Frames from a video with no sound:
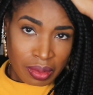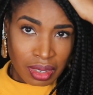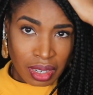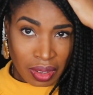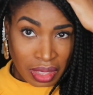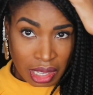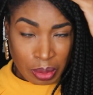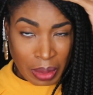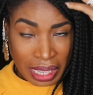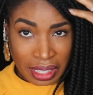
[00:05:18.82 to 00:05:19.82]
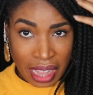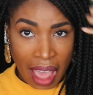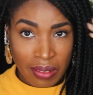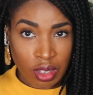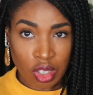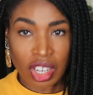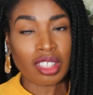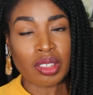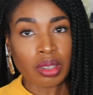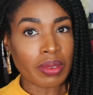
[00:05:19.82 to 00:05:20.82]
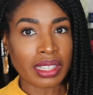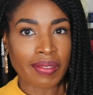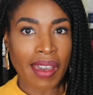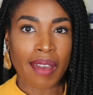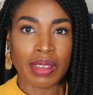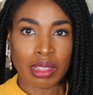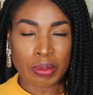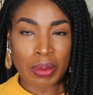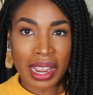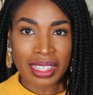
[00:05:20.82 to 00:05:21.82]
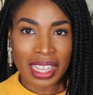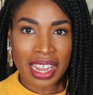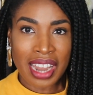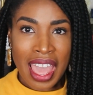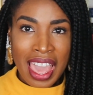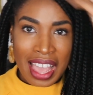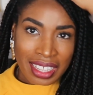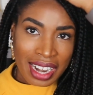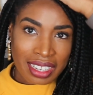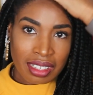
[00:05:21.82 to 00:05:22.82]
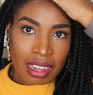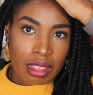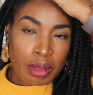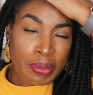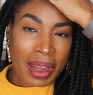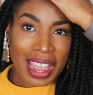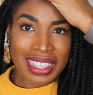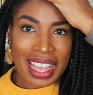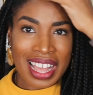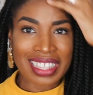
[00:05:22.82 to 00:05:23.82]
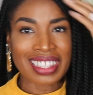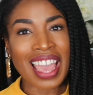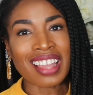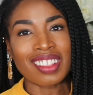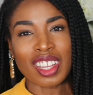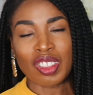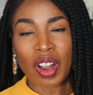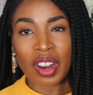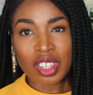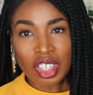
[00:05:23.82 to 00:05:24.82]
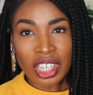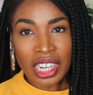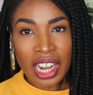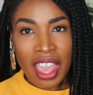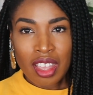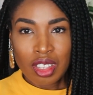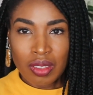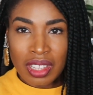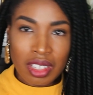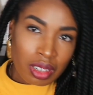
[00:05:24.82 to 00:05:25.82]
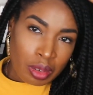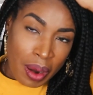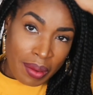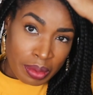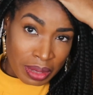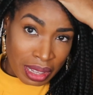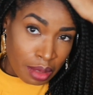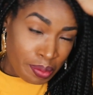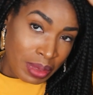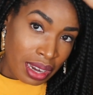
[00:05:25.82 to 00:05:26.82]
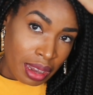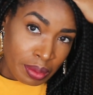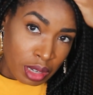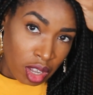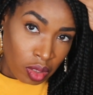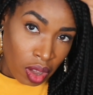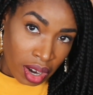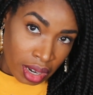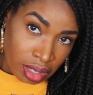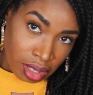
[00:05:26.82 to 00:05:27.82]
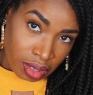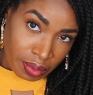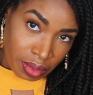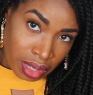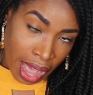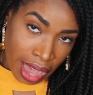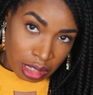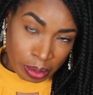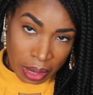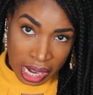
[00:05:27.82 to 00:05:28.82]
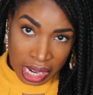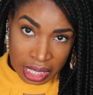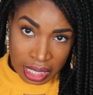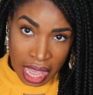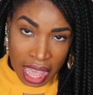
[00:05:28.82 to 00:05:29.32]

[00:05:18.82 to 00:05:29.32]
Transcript: you know, this messy after just 3 weeks of having the braids in is that I did the braids as slightly larger. So these are probably medium to large size braids.